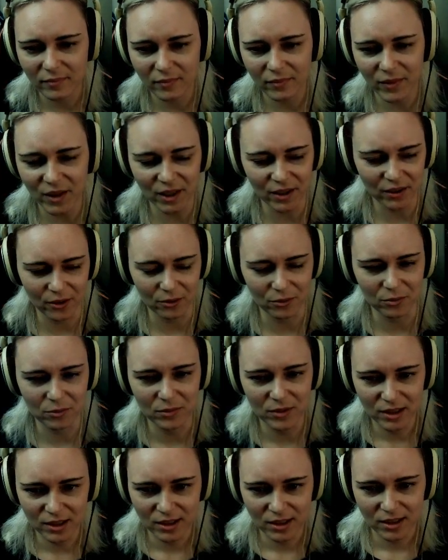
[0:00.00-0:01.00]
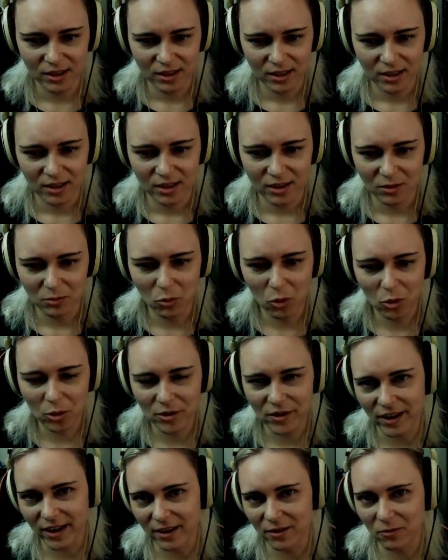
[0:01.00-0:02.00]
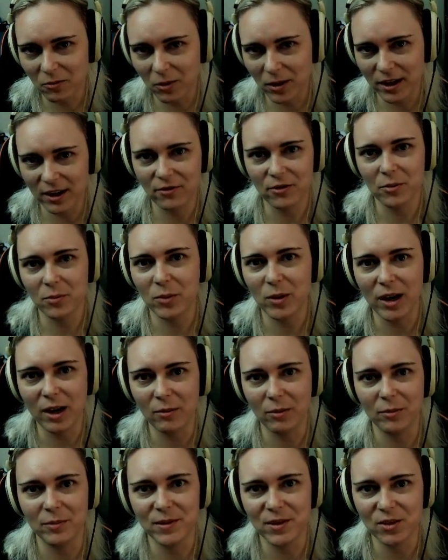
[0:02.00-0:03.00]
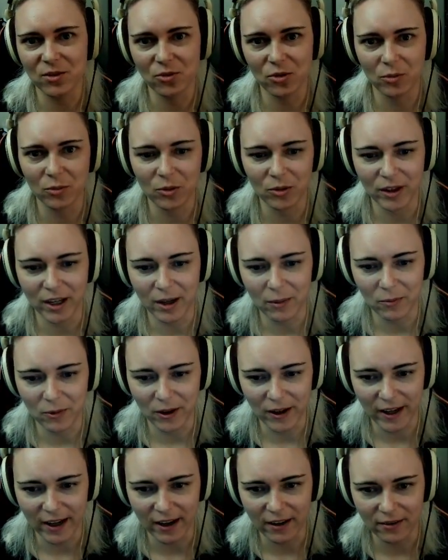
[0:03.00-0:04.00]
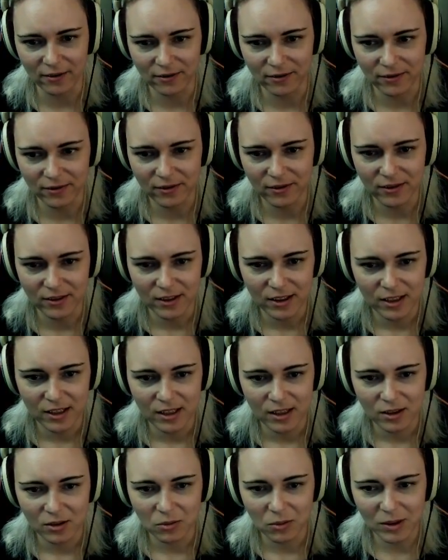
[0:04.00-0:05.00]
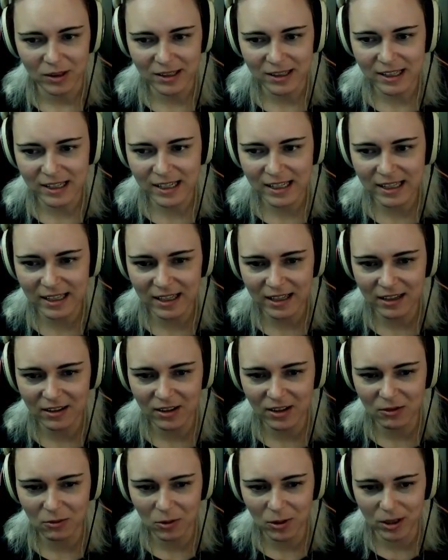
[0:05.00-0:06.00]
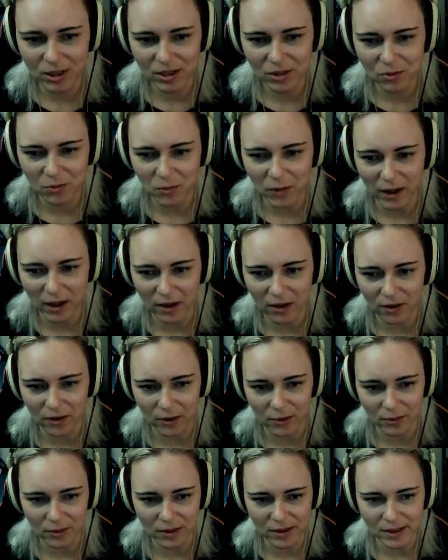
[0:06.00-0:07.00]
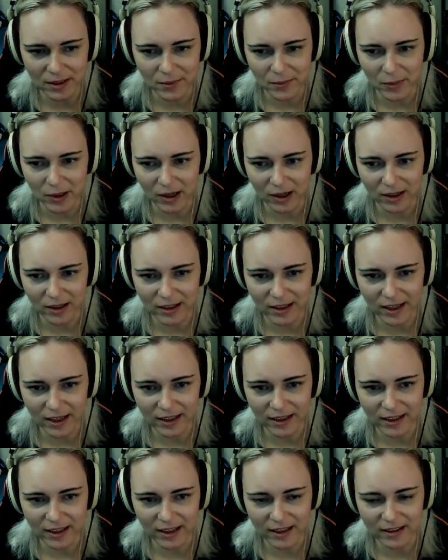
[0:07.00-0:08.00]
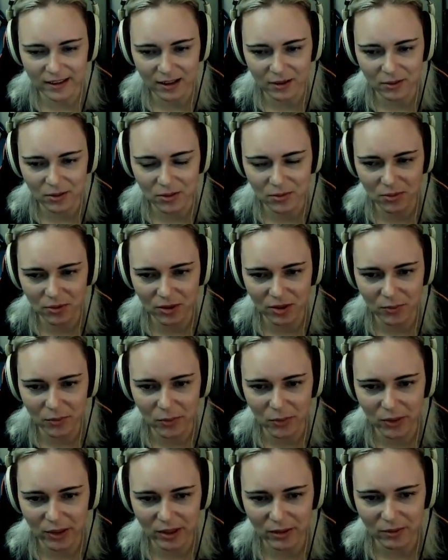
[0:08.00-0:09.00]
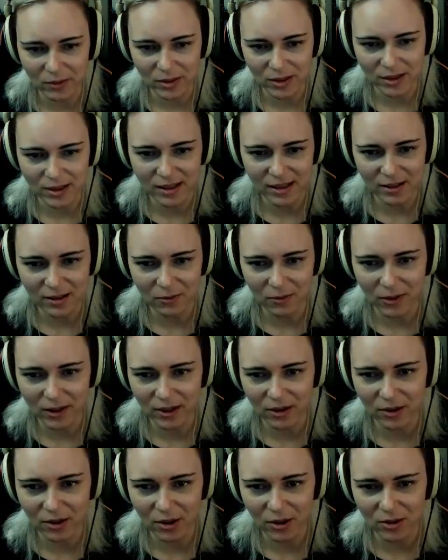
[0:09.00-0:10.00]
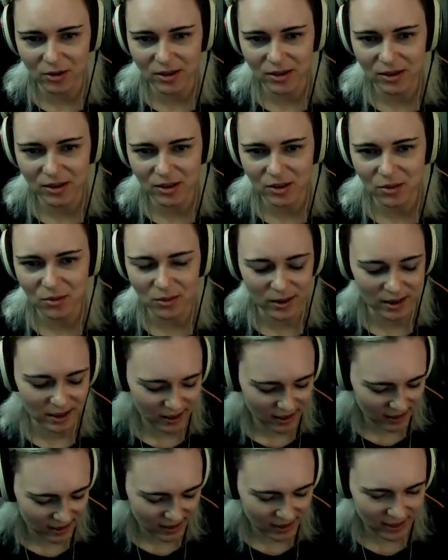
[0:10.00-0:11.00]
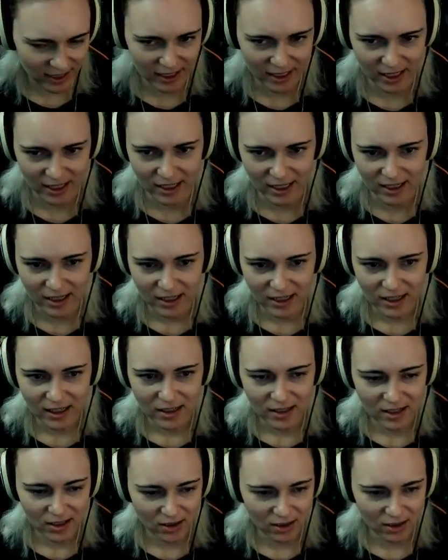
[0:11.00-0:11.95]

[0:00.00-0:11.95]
you know, more than whatever problems a normal game would have. One thing that works well, though, with this mod, and that I thought was really pretty, was when you go into its city. So